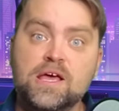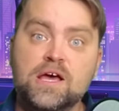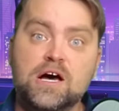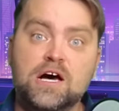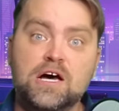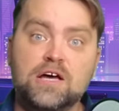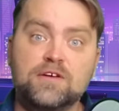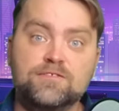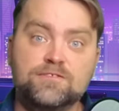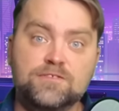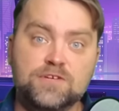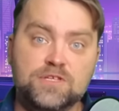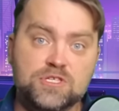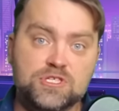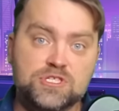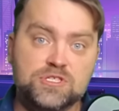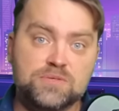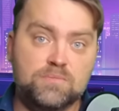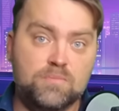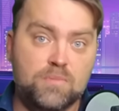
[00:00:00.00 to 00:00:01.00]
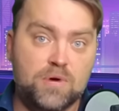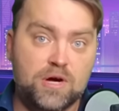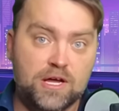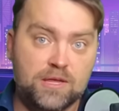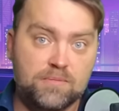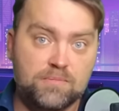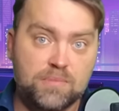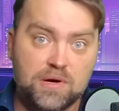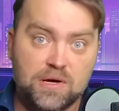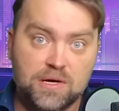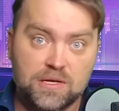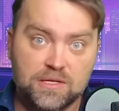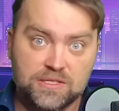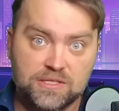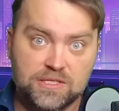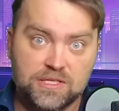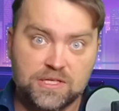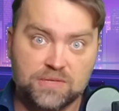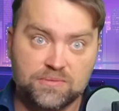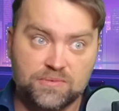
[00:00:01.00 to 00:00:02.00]
I finished my
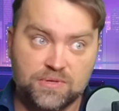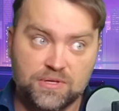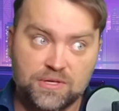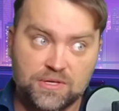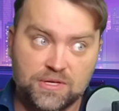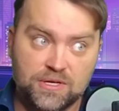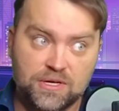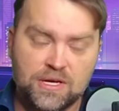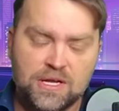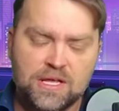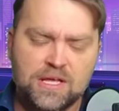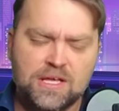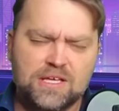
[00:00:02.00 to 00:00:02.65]
pilot career.